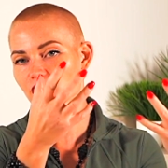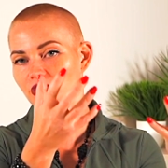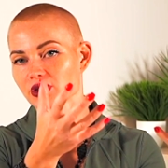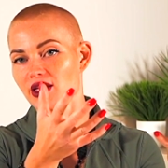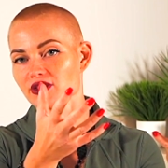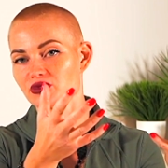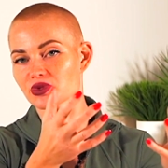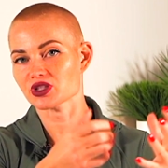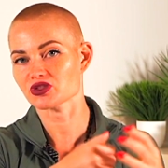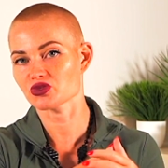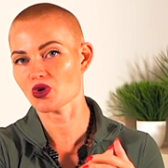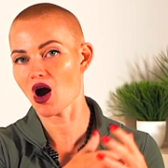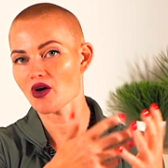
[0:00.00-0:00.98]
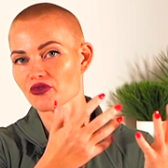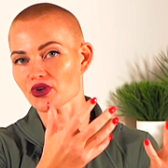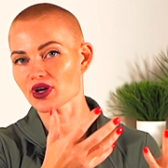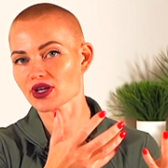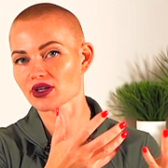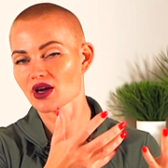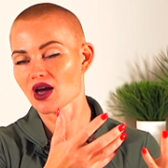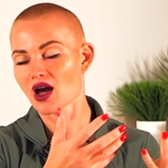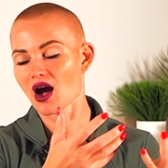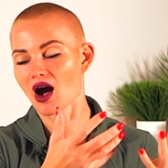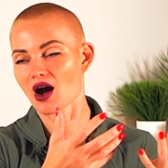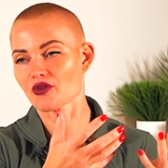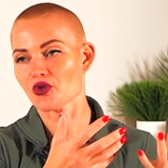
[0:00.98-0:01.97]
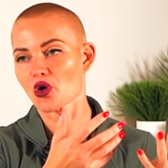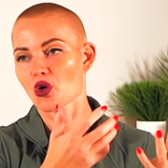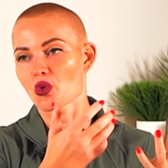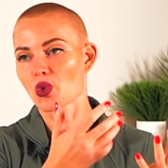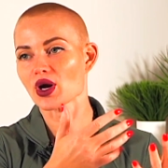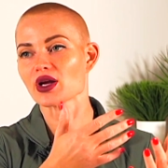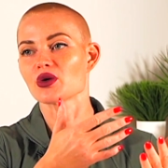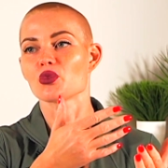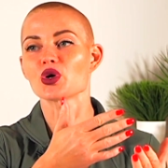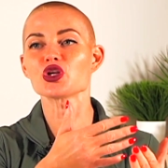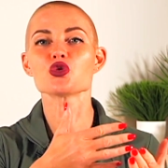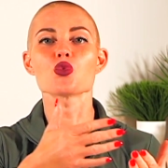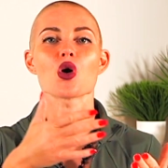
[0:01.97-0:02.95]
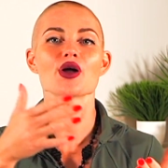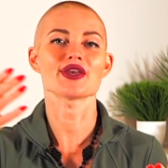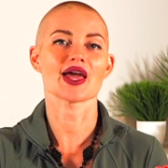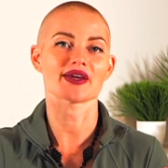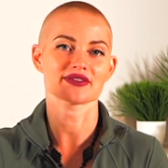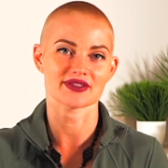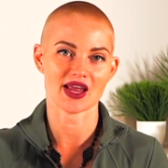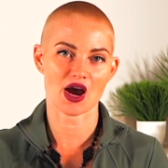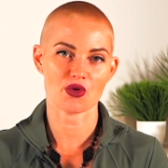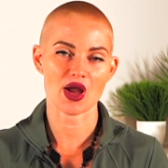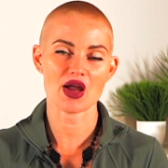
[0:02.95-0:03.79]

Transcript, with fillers: a place with this new offering of what what do you want next now?